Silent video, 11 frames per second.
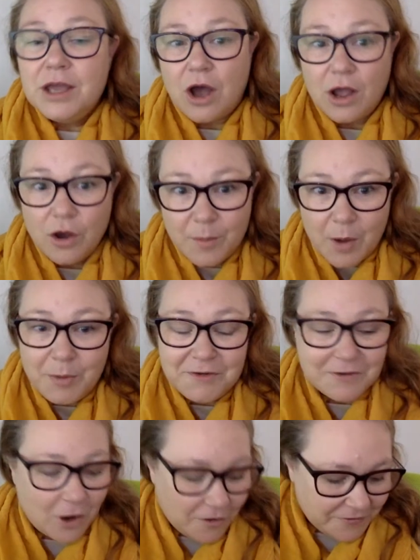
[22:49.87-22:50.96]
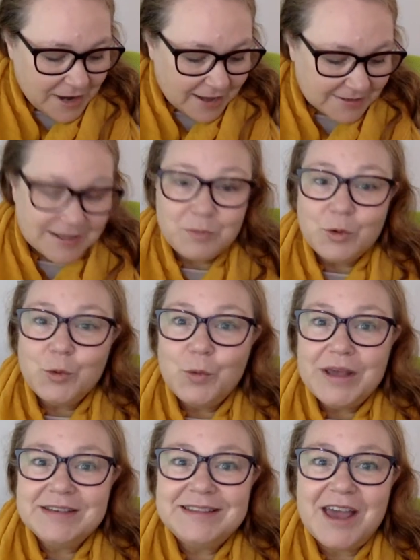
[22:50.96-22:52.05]
I've often asked them, well,
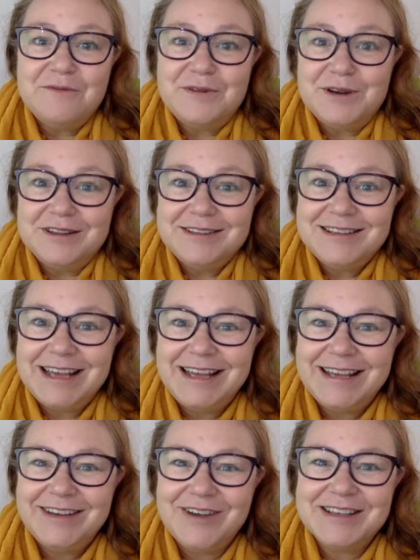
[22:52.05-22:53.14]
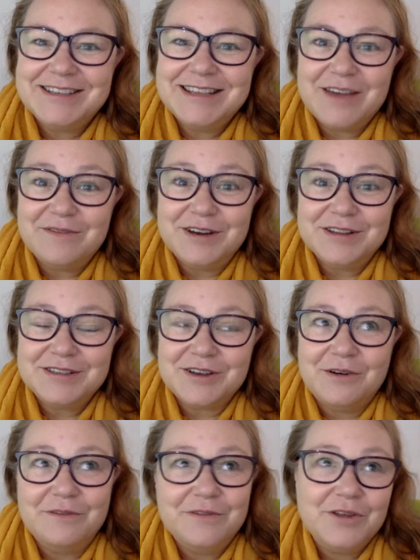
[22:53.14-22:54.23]
where's the evidence? Where's the evidence
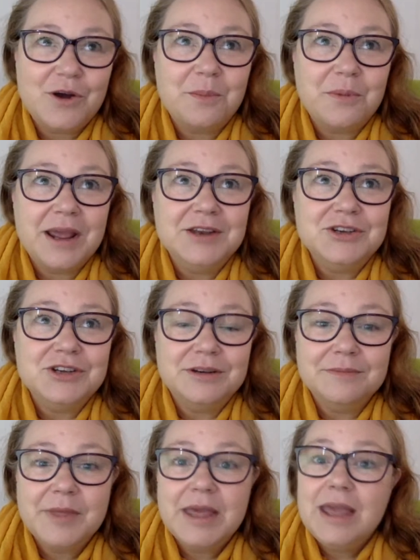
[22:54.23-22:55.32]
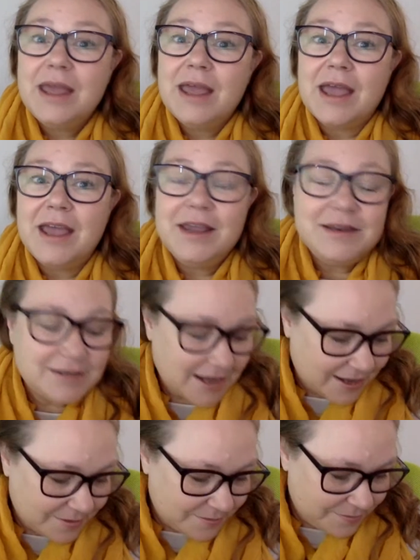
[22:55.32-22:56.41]
of the comprehension?
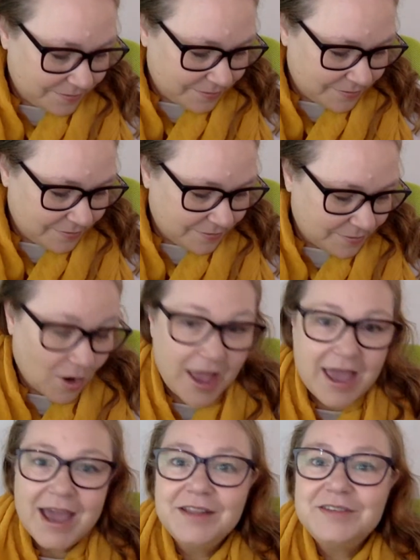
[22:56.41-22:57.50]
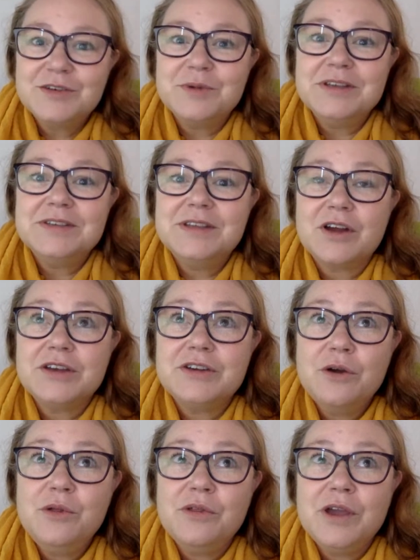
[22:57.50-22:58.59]
And my answer is that I
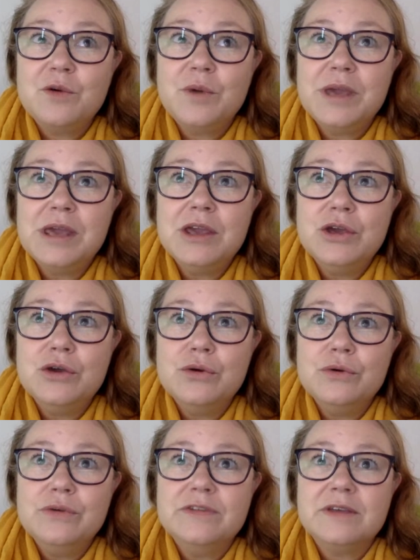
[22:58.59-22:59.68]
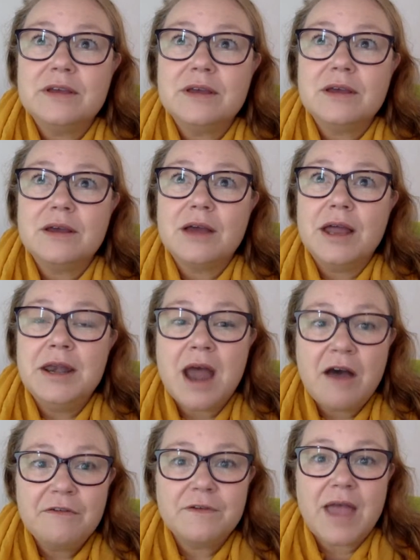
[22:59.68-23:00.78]
don't think we use
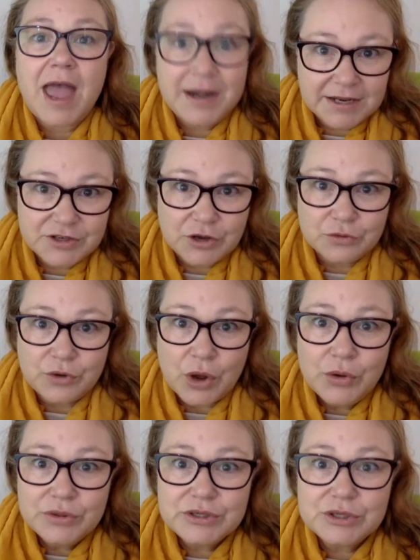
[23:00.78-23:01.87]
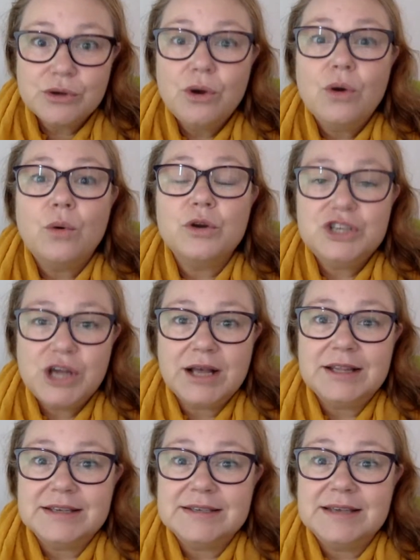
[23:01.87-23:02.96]
enough anecdotal notes or
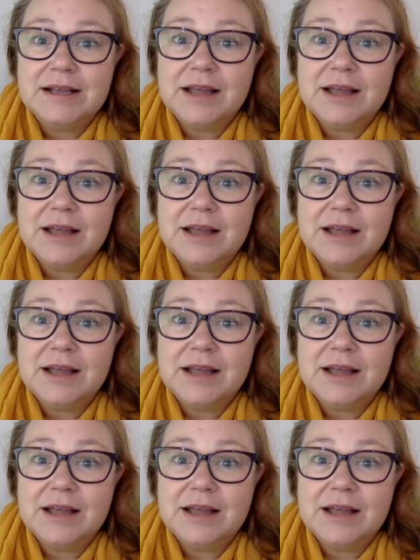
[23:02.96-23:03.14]
checklists in